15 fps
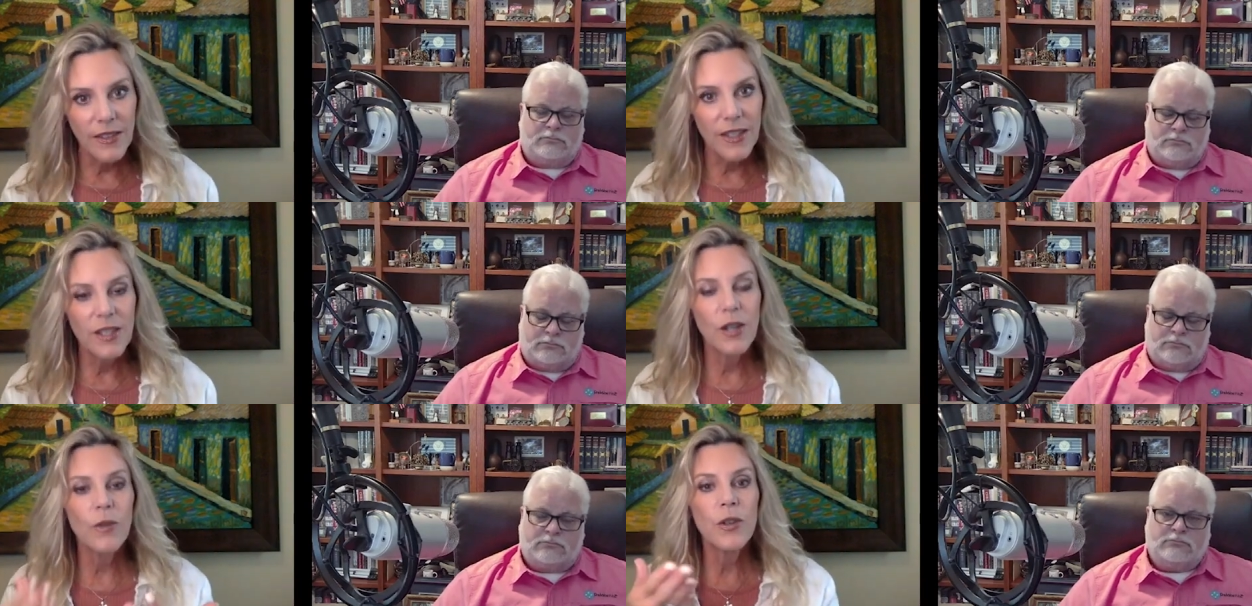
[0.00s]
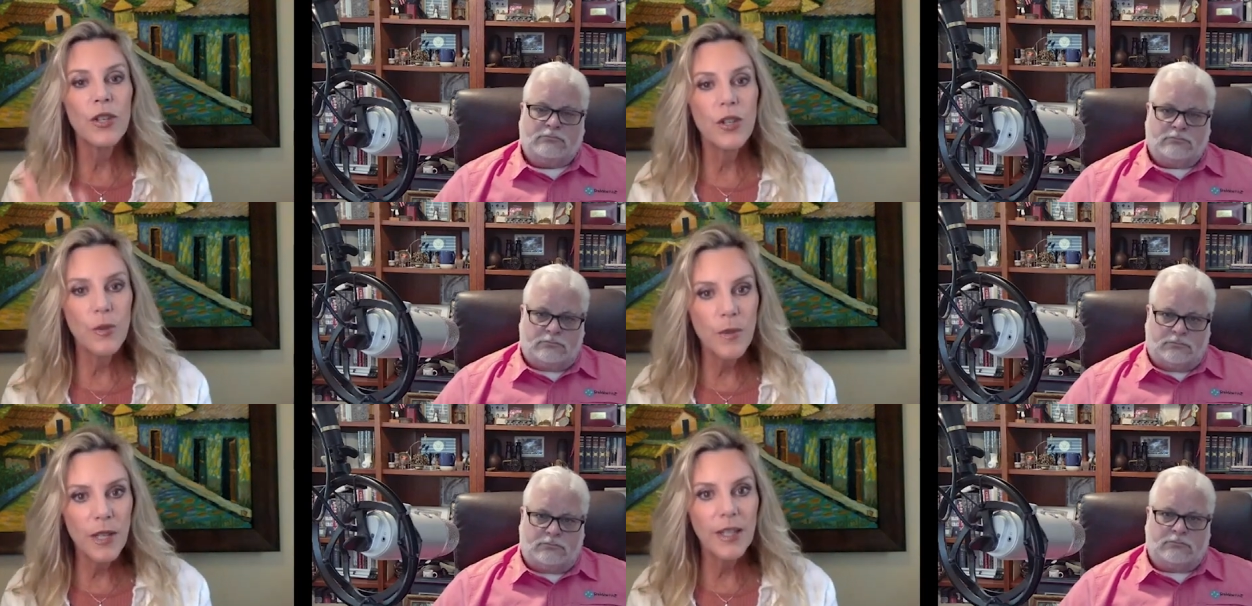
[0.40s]
Speaker 1: you know,
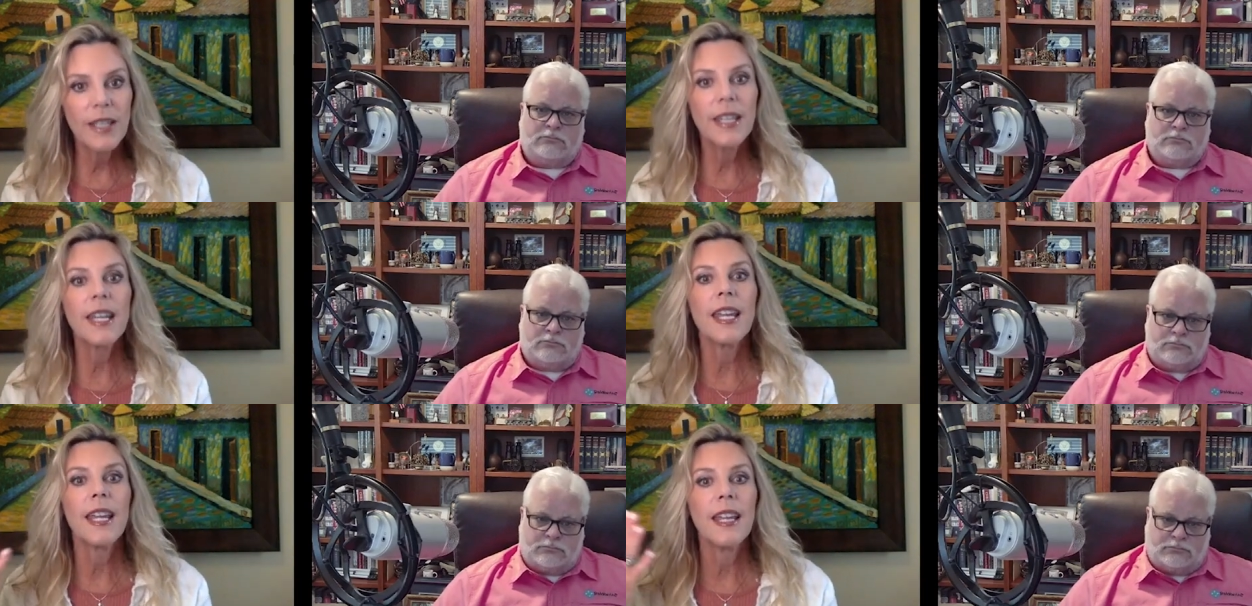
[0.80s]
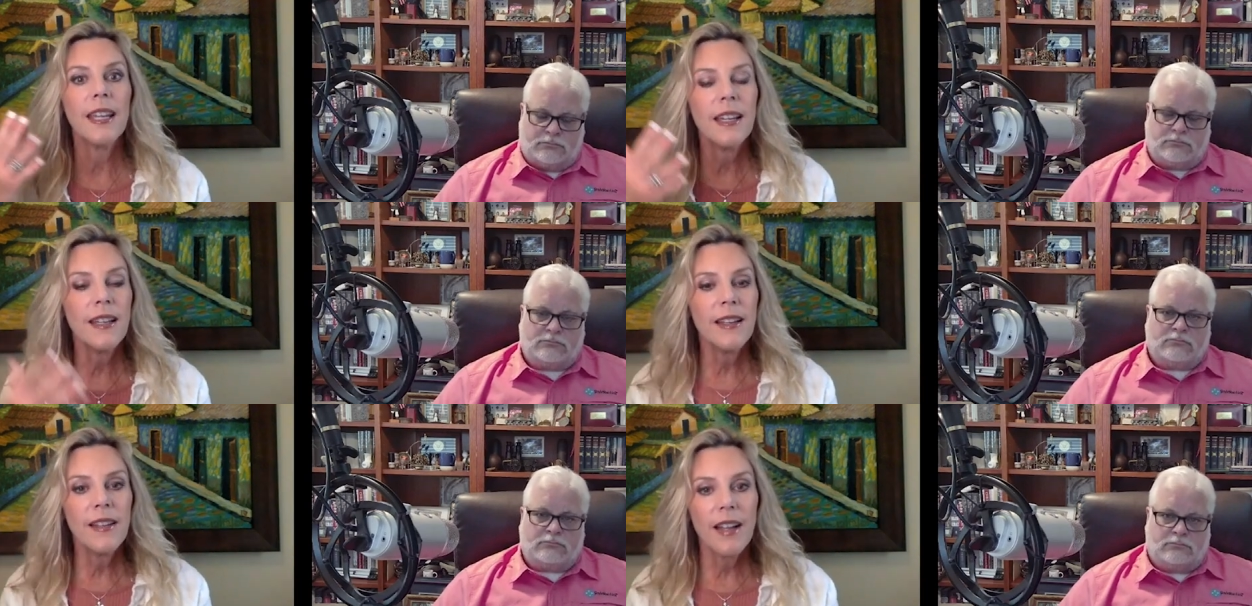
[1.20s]
humility,
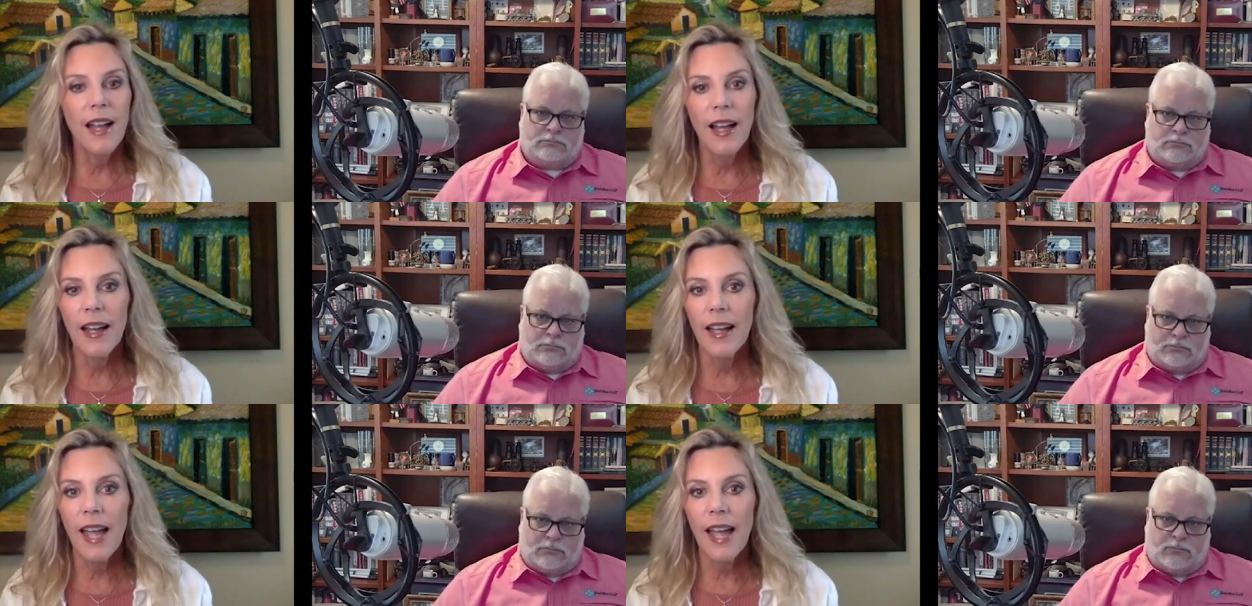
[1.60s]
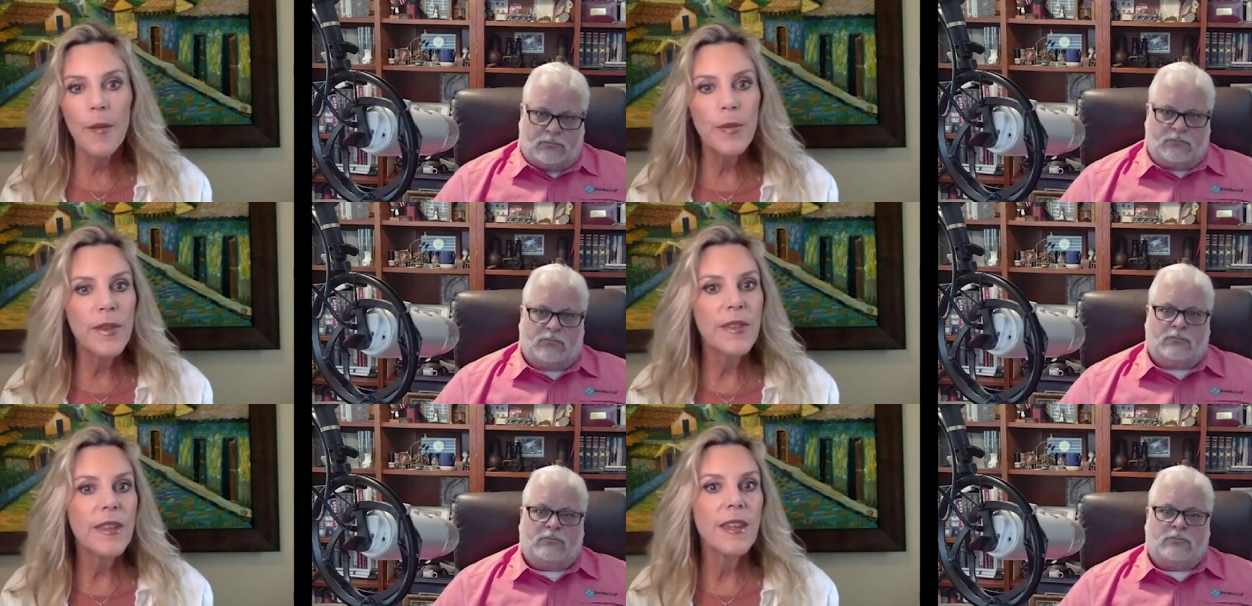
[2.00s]
uh,
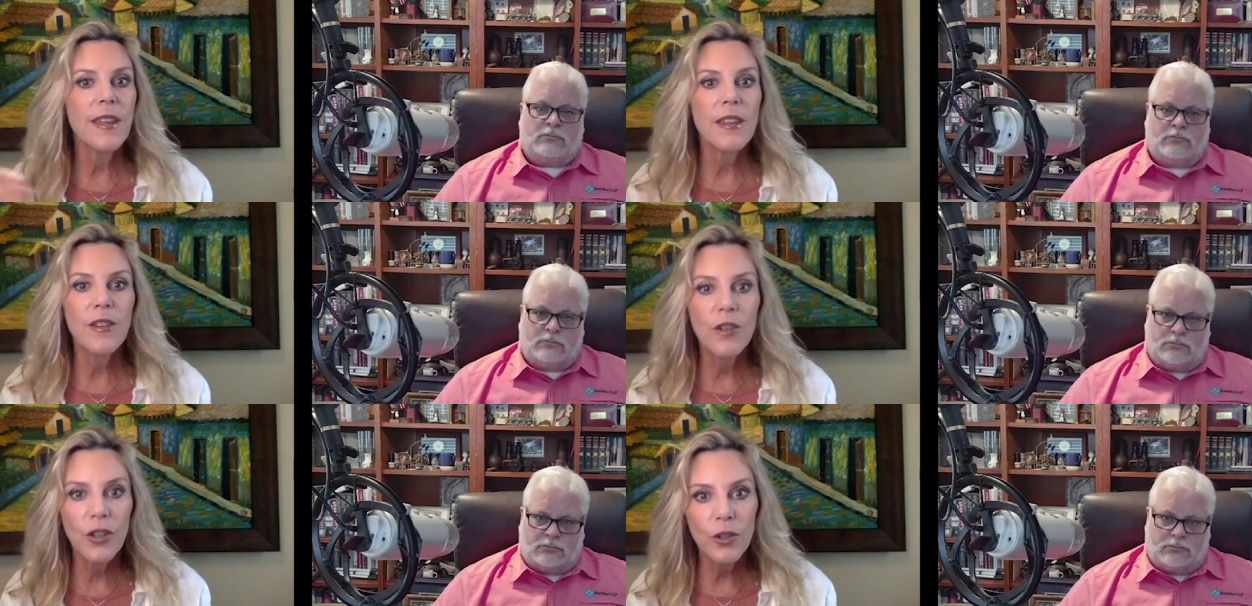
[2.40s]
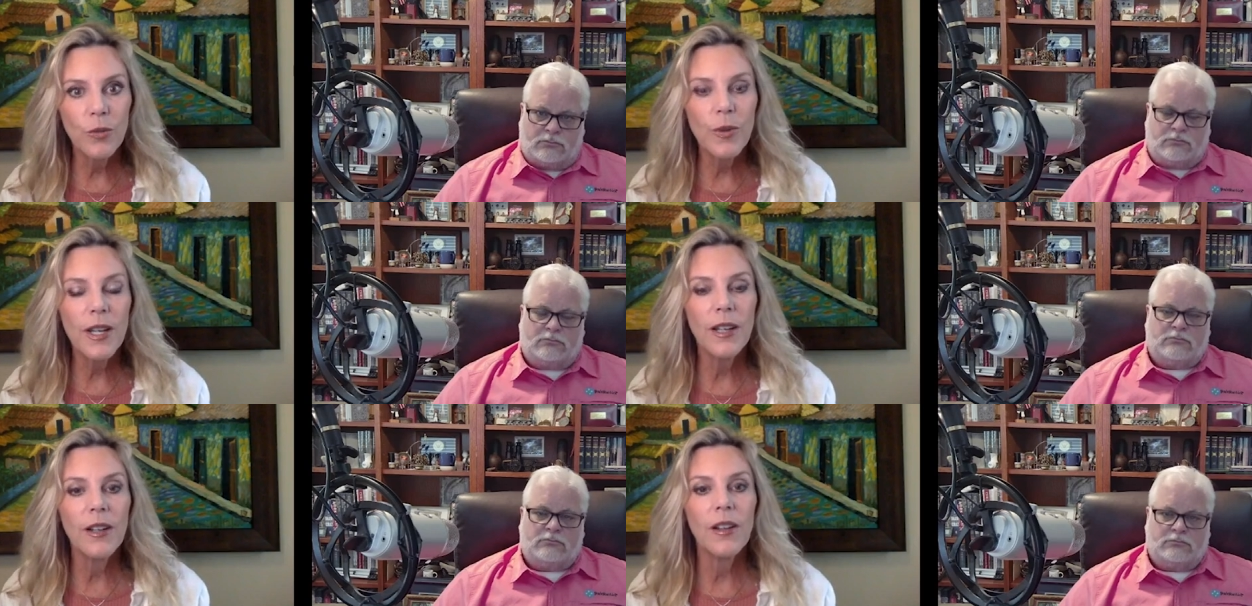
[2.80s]
empathy,
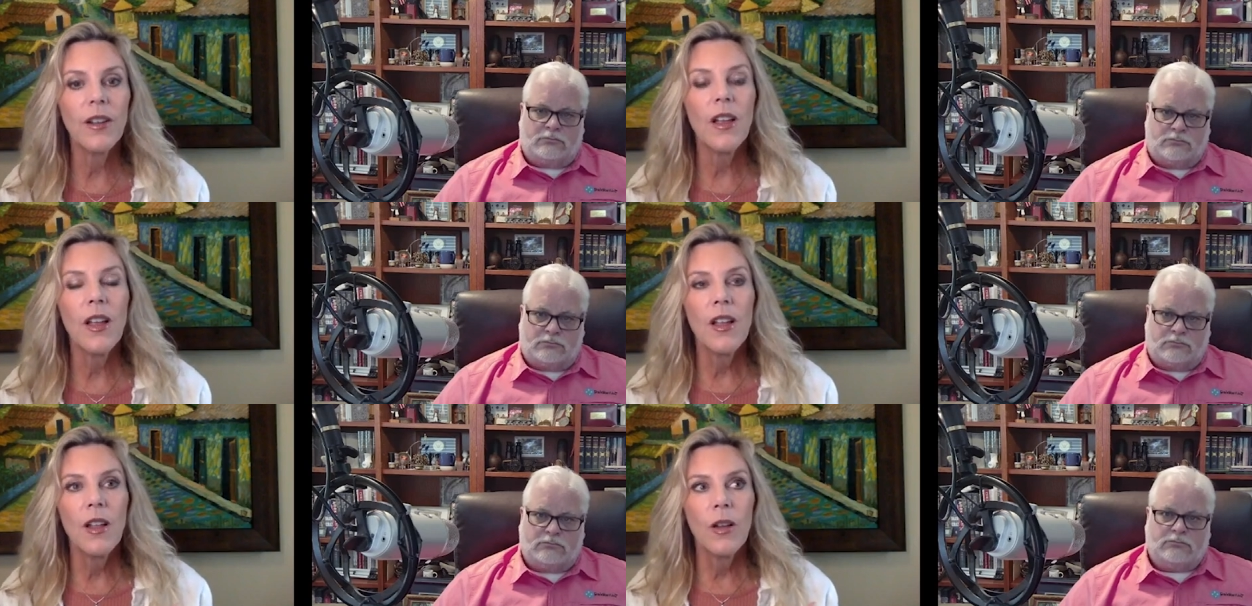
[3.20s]
goodwill.